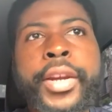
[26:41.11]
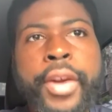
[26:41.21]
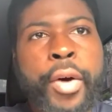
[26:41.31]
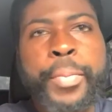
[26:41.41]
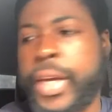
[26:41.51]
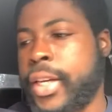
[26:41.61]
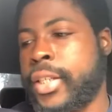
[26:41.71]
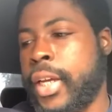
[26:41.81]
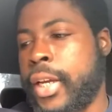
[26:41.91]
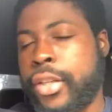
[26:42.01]
No, because
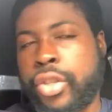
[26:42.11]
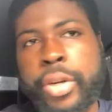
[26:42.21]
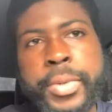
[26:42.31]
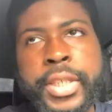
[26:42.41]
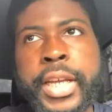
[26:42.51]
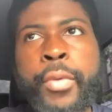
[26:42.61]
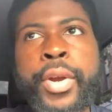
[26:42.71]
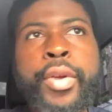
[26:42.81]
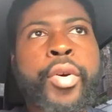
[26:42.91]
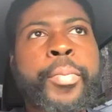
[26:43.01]
the scriptures say we
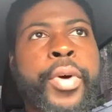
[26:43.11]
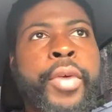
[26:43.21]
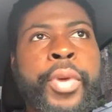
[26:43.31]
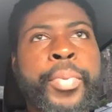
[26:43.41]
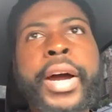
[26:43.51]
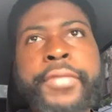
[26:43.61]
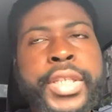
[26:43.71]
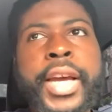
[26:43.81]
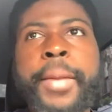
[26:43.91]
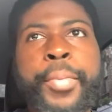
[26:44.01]
know in part, we
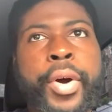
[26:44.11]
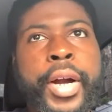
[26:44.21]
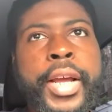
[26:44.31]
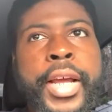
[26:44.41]
prophesy in part.